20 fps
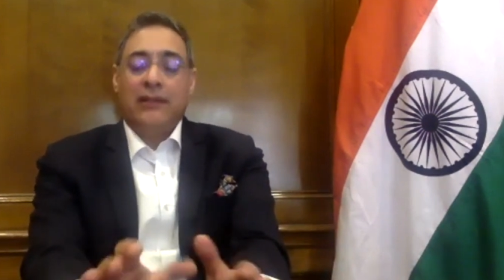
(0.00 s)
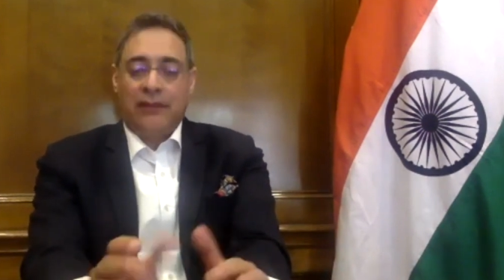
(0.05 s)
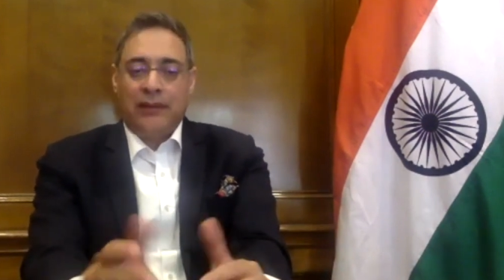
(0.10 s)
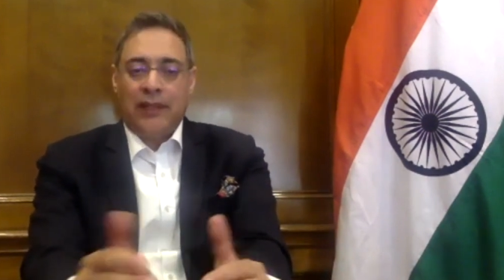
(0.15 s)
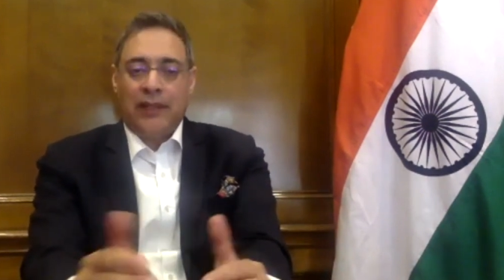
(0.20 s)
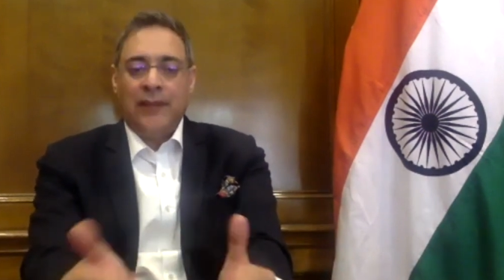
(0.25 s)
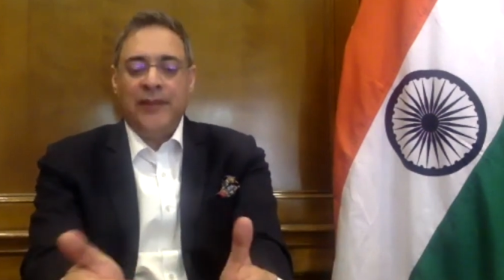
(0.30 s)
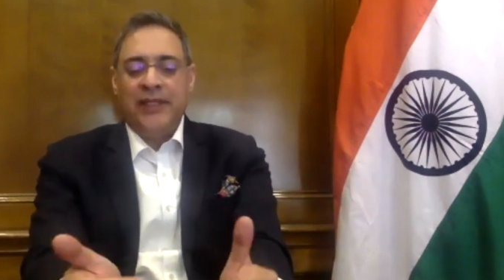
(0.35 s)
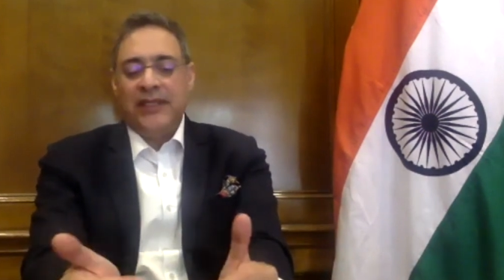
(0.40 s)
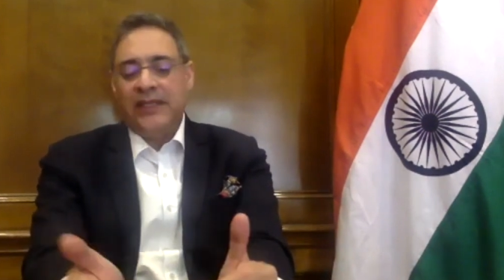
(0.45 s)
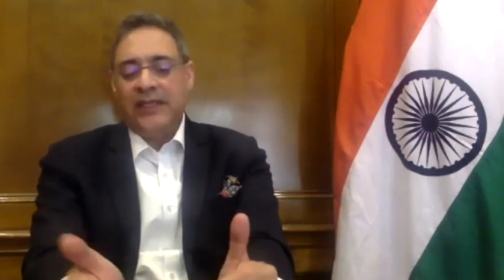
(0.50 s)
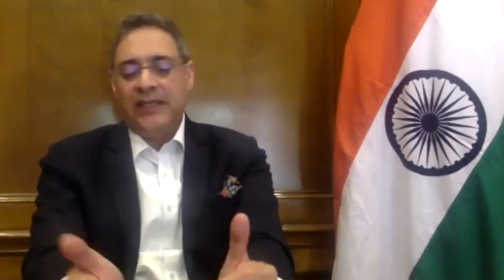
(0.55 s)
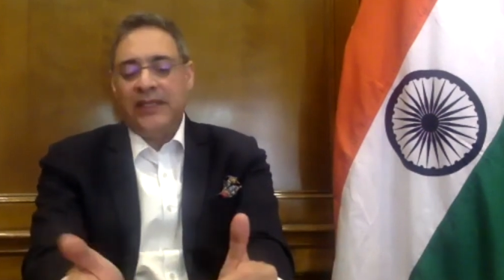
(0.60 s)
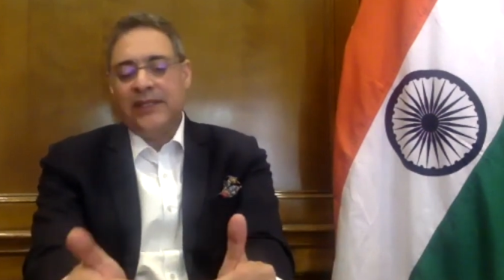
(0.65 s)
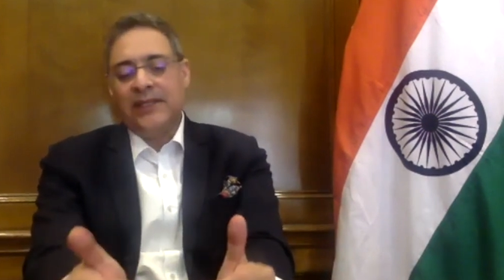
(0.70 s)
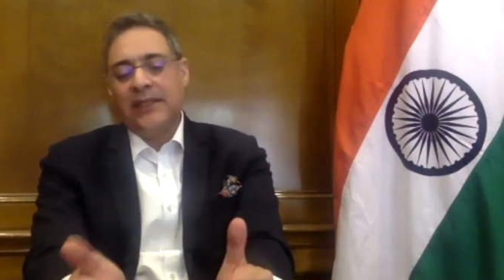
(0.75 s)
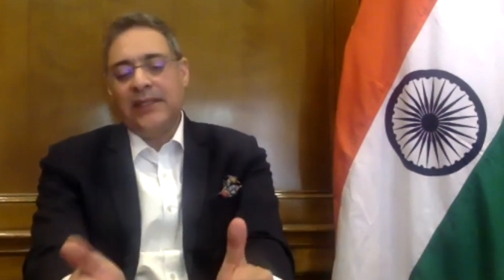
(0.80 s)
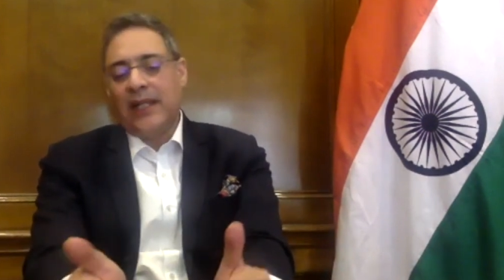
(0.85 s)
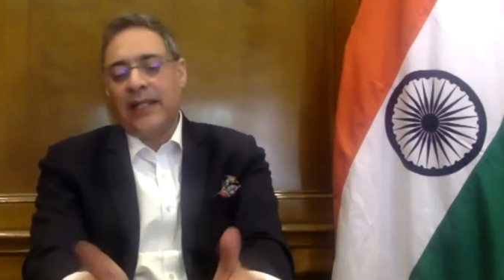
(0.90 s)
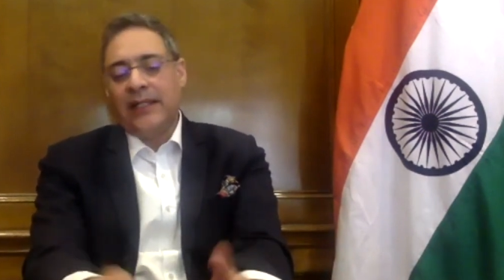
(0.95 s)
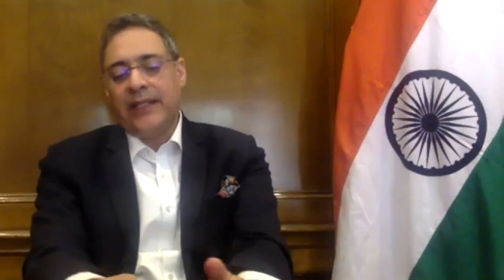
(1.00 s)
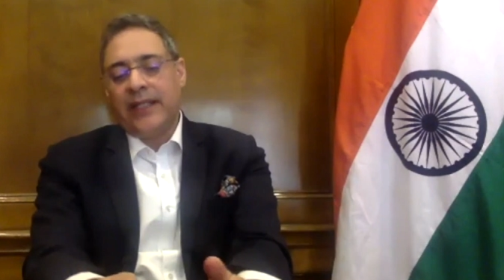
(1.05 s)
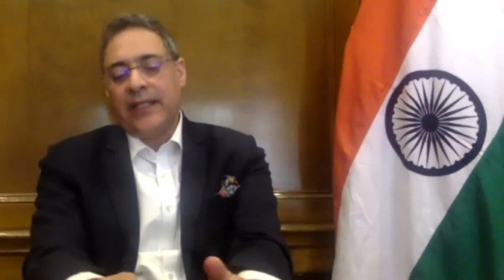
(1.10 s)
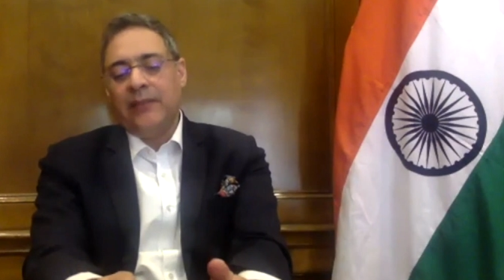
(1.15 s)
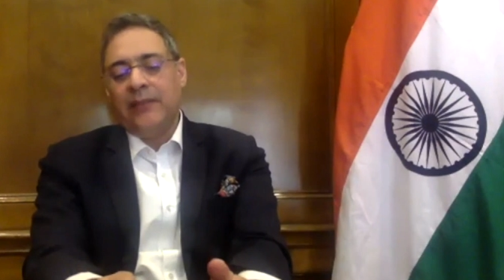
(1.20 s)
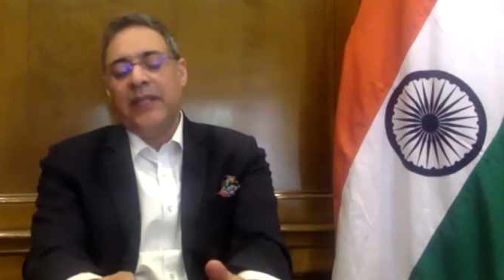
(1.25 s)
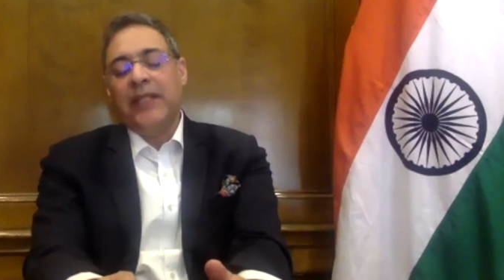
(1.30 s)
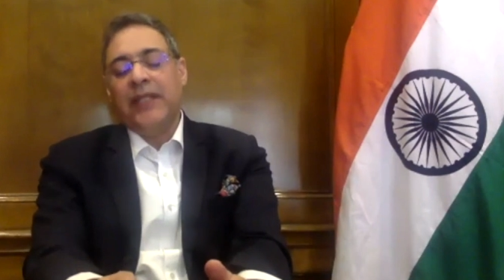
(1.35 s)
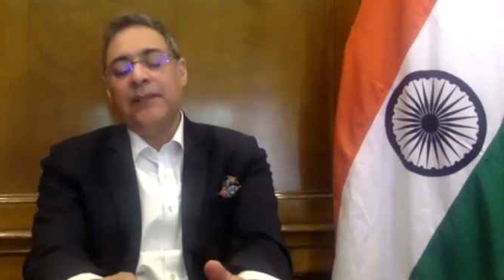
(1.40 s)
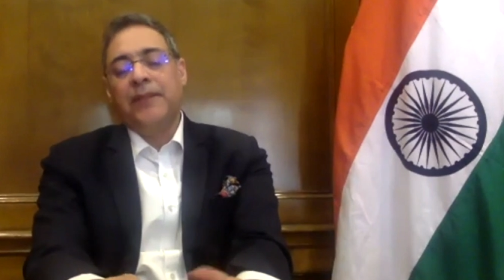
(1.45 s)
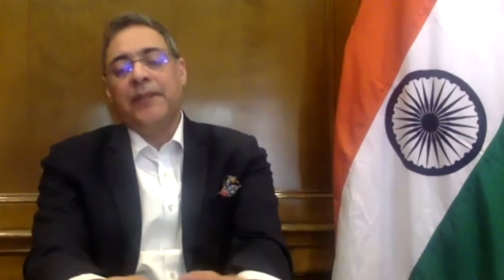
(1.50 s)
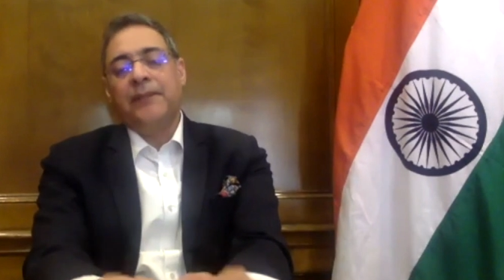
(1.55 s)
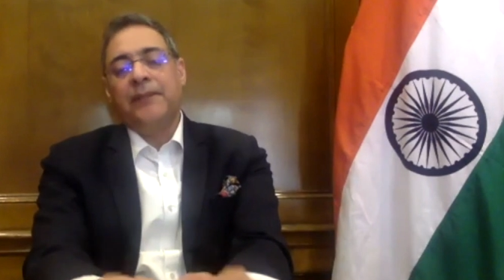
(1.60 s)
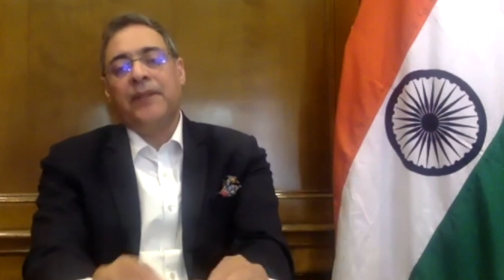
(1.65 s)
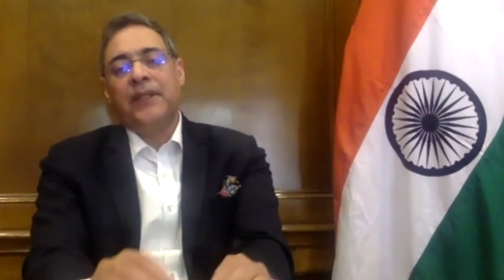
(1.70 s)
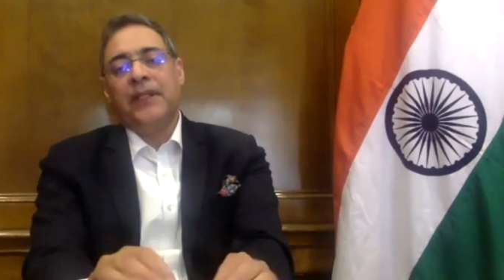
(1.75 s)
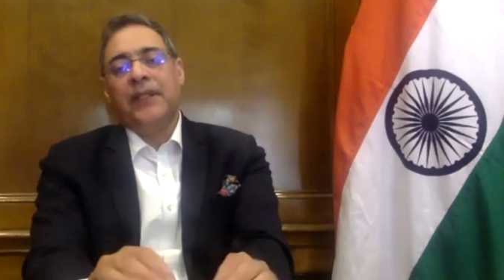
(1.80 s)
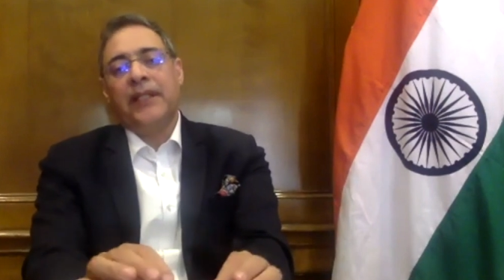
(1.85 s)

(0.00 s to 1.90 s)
I tell many people